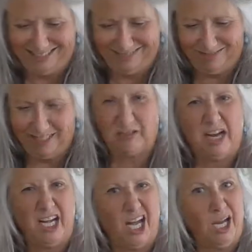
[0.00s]
What a
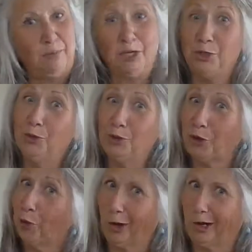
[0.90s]
great name,
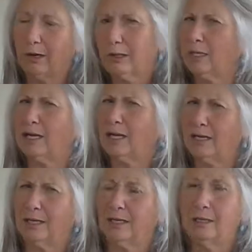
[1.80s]
Unicorn. Kind
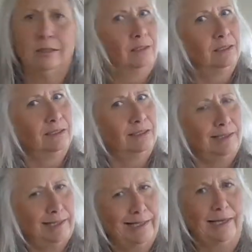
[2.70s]
of,
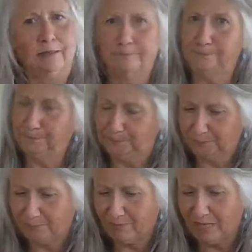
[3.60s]
yeah.
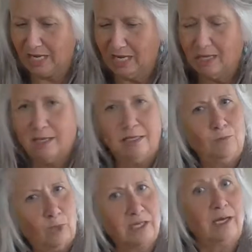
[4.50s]

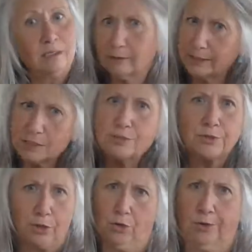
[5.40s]
What color is a
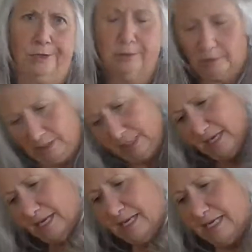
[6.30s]
unicorn?
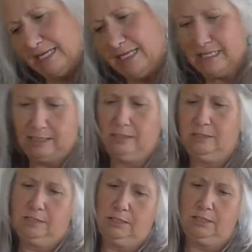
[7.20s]

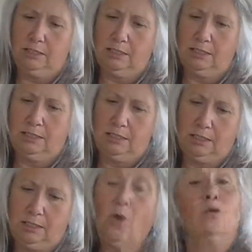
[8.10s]
And,
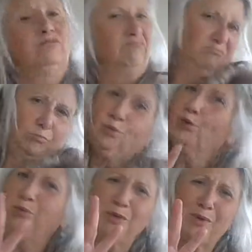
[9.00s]

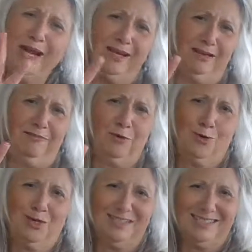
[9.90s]
Ruby Red, of
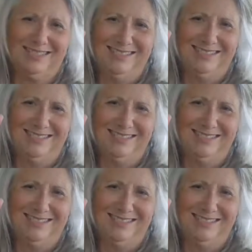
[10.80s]
course.